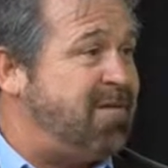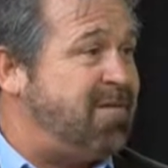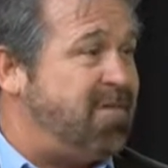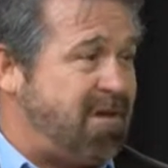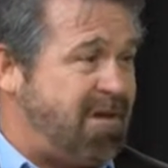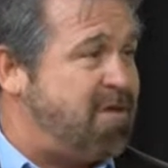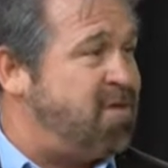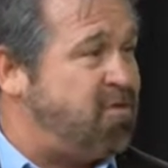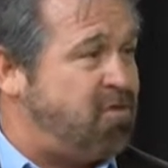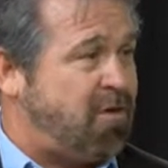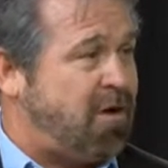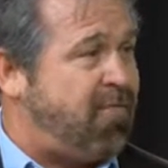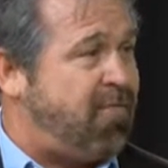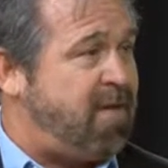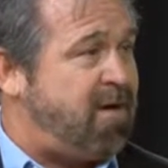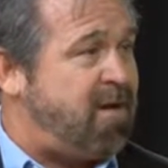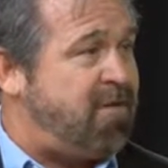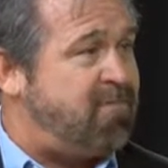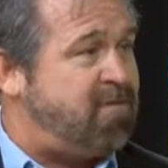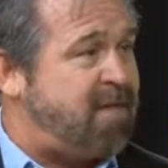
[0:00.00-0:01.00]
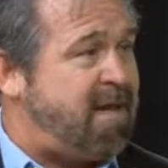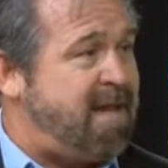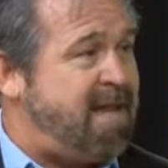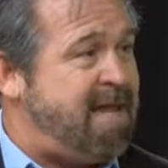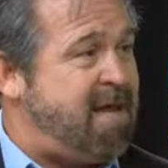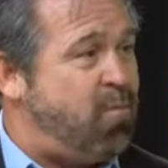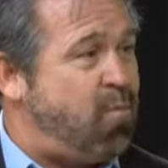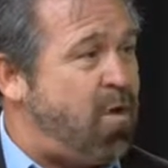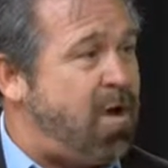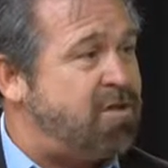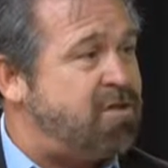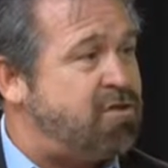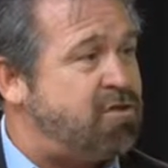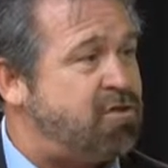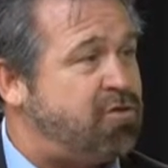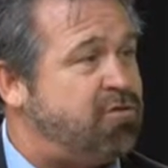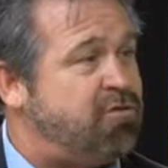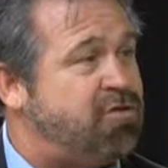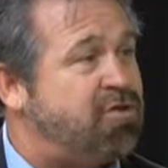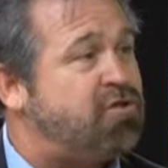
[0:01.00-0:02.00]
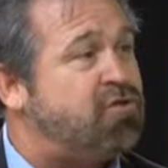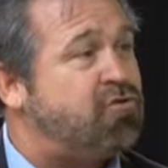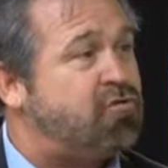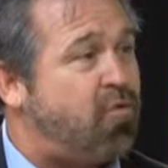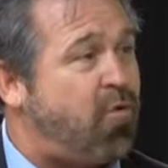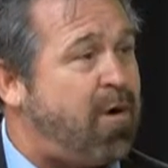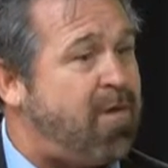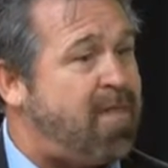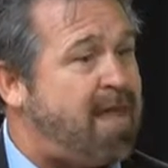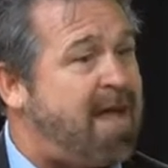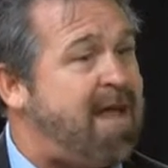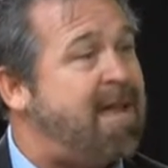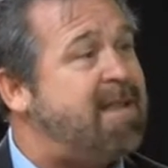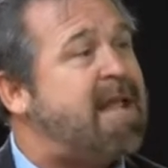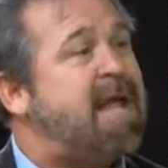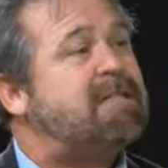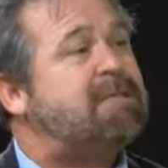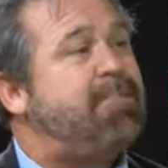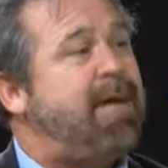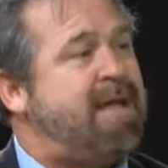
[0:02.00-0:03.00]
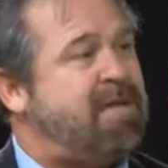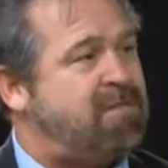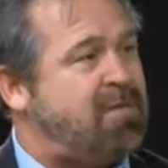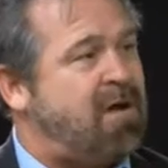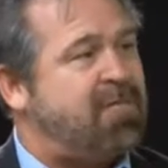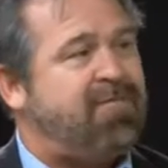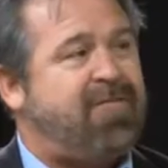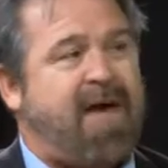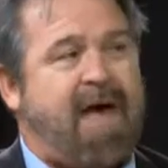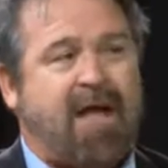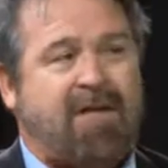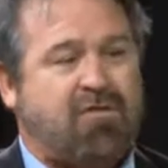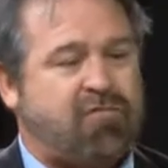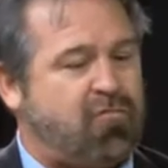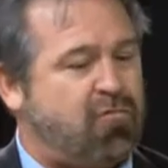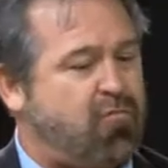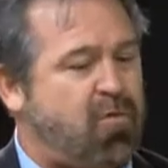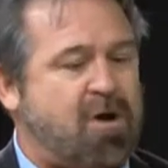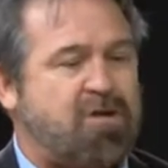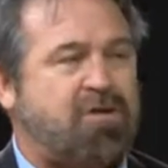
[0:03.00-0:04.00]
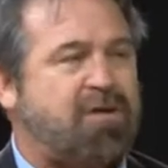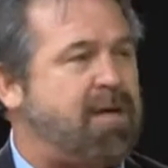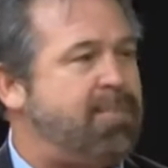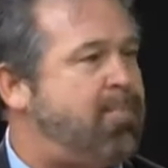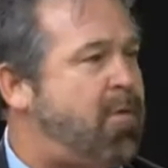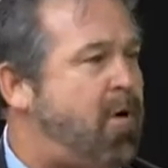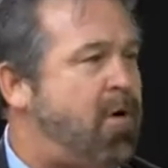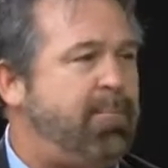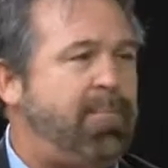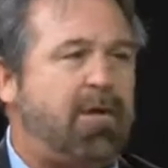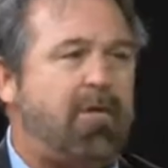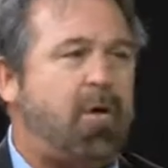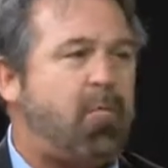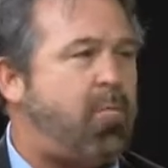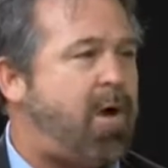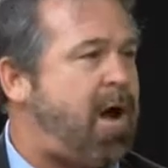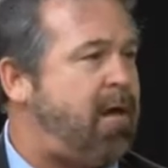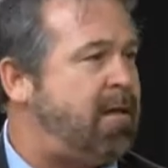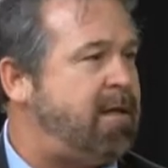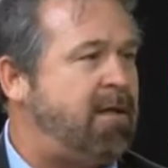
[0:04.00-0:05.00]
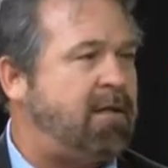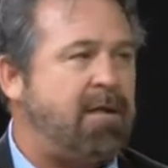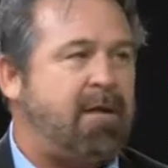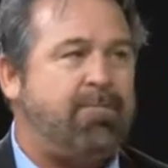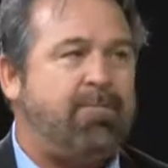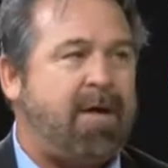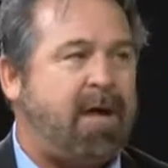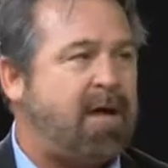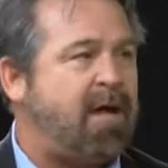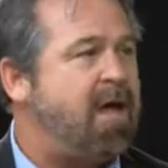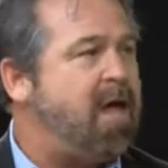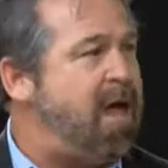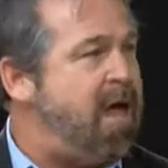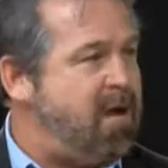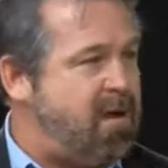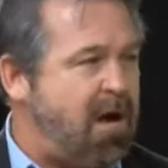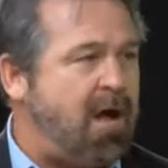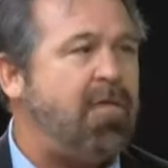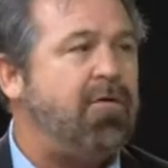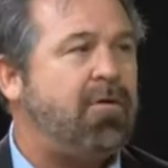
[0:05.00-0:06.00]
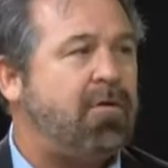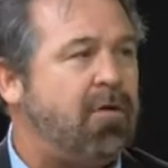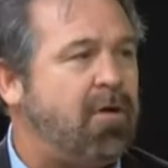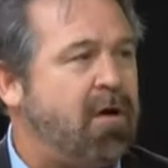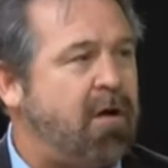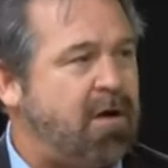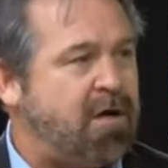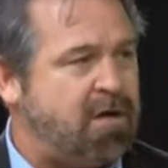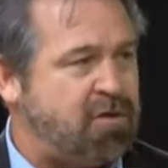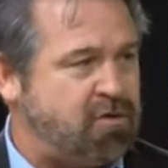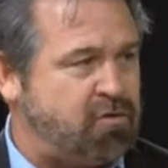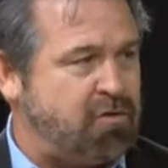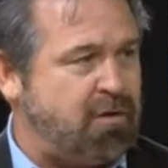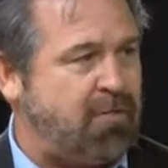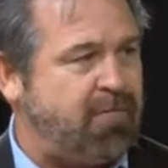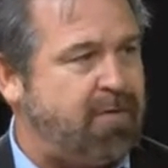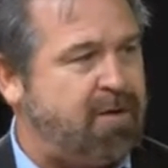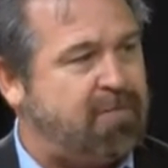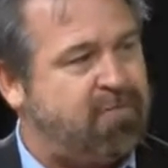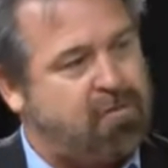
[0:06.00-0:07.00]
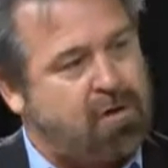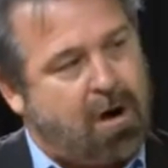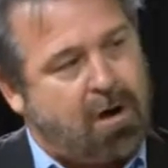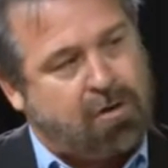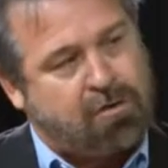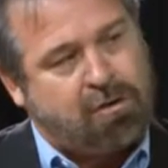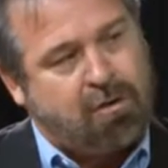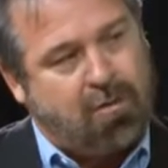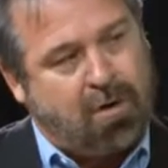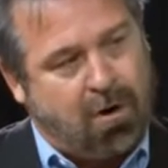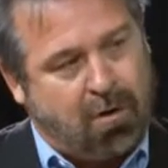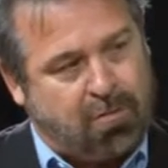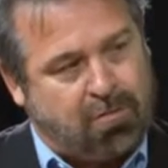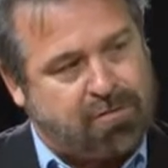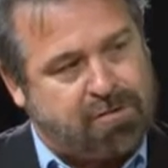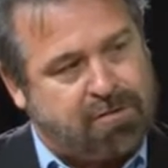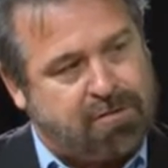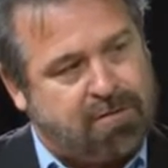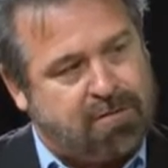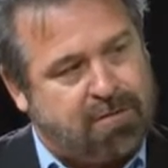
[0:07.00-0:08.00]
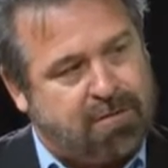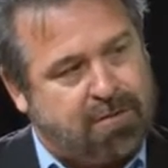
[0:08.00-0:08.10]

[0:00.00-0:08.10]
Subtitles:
the conservatives, and he wants to destroy that, and that's based on facts through Rush Limbaugh, Bill O'Reilly, Glenn Beck, and other conservative talk show hosts.